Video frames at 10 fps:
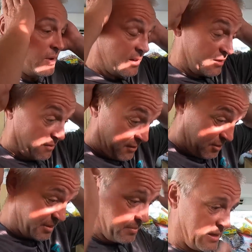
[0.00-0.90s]
We're going to do the
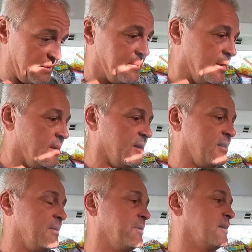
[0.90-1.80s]
filming bit.
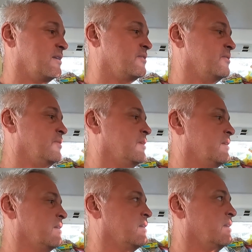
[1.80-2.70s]
And then we're going to do
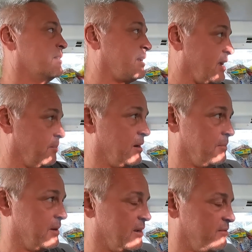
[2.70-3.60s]
the cable
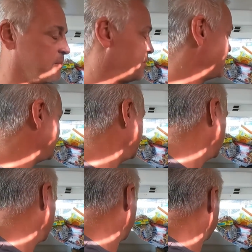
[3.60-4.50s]
up there for my buddy.
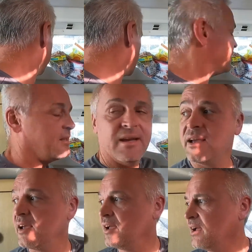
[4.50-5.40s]
And
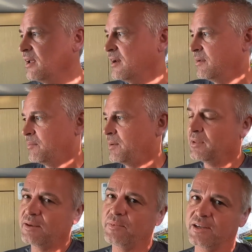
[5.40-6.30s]
then
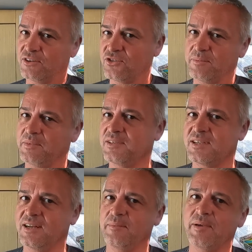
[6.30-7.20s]
maybe then we can trim the
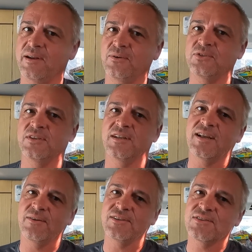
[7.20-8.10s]
ceiling panels. And
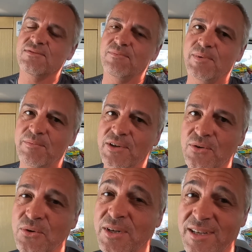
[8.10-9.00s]
now it's been
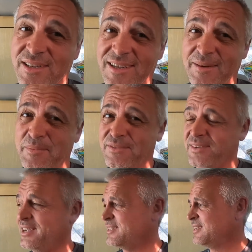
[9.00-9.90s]
recorded in my
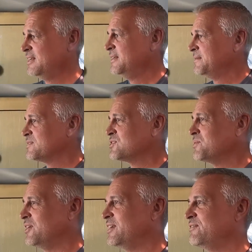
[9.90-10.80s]
face. It's
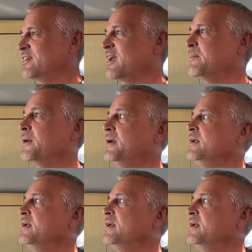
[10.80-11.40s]
too early for camera.